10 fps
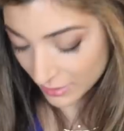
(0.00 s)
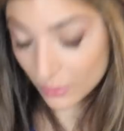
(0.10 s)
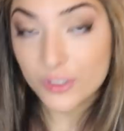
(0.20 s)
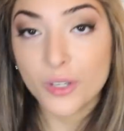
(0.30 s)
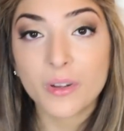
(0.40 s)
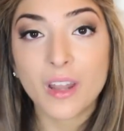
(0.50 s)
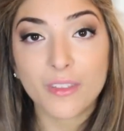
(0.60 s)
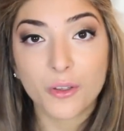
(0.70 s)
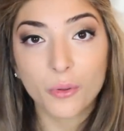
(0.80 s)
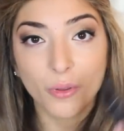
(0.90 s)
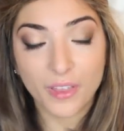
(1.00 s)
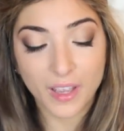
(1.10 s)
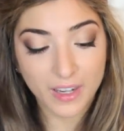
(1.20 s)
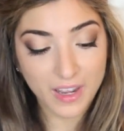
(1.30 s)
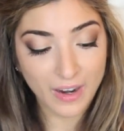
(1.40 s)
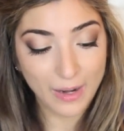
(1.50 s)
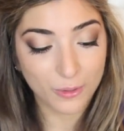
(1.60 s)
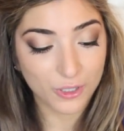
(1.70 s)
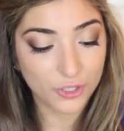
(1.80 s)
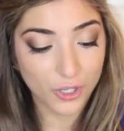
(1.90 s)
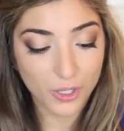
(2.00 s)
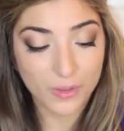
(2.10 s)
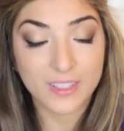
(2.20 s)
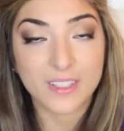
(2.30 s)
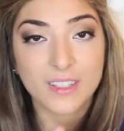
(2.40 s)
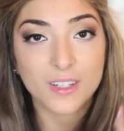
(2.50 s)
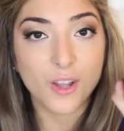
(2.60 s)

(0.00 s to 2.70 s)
There's also another cool thing in here I want to show you. This is the